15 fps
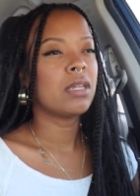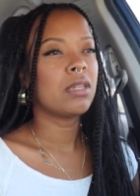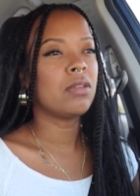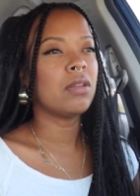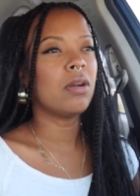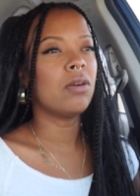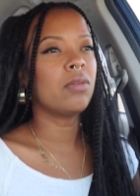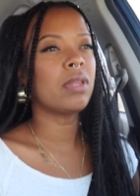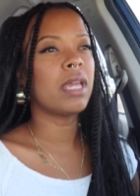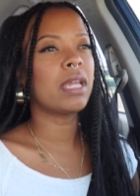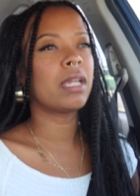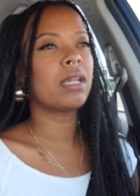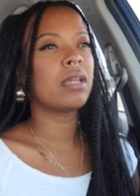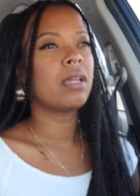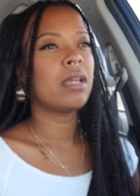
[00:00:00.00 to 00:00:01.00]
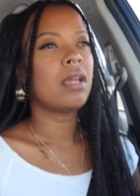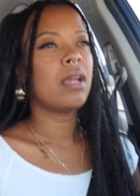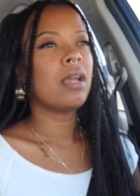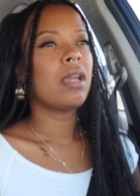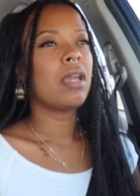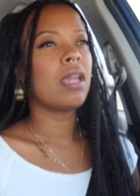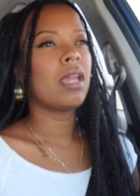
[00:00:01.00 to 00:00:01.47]
You know, like
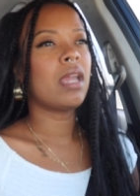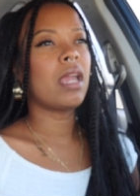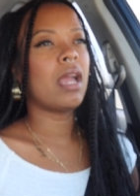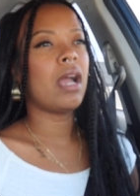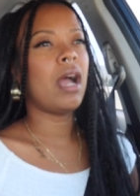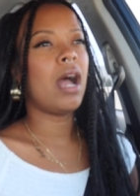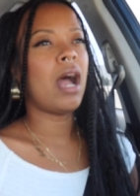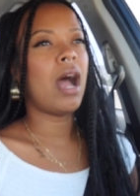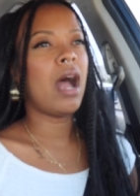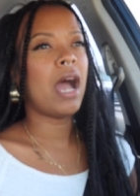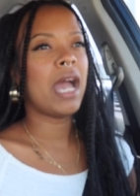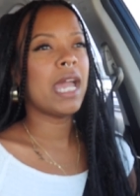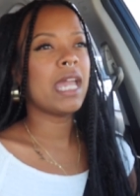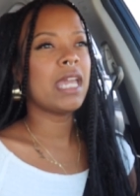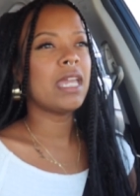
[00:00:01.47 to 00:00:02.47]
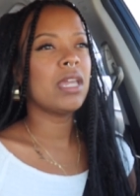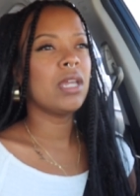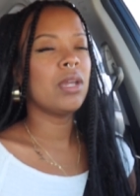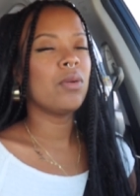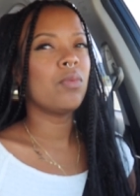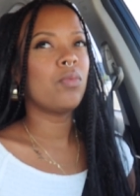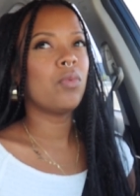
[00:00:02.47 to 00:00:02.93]
I